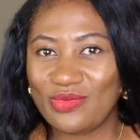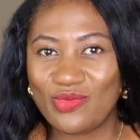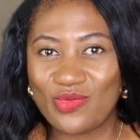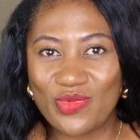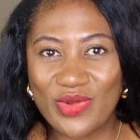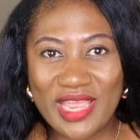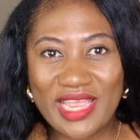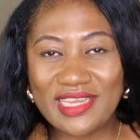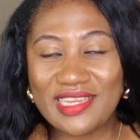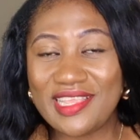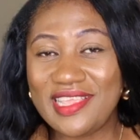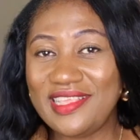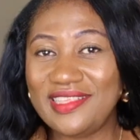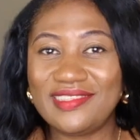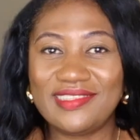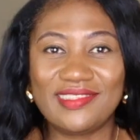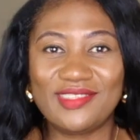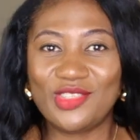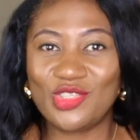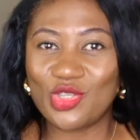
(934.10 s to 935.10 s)
red
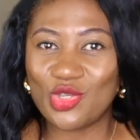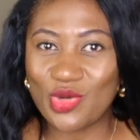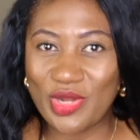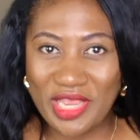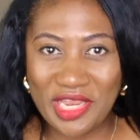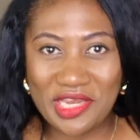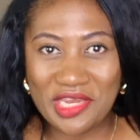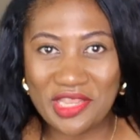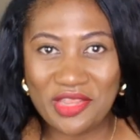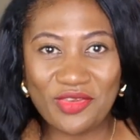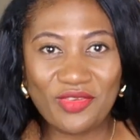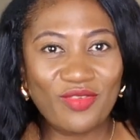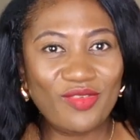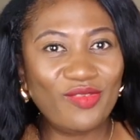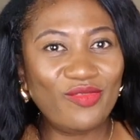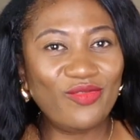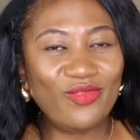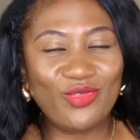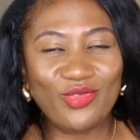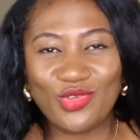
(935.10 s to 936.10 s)
is trending
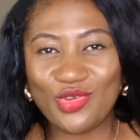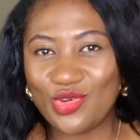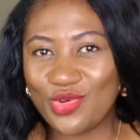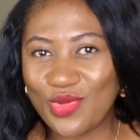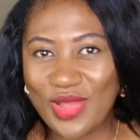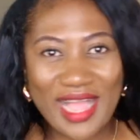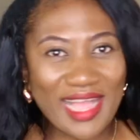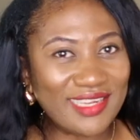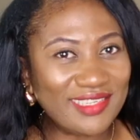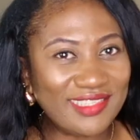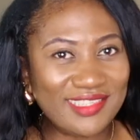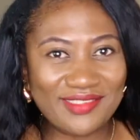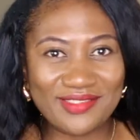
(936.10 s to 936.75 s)
throughout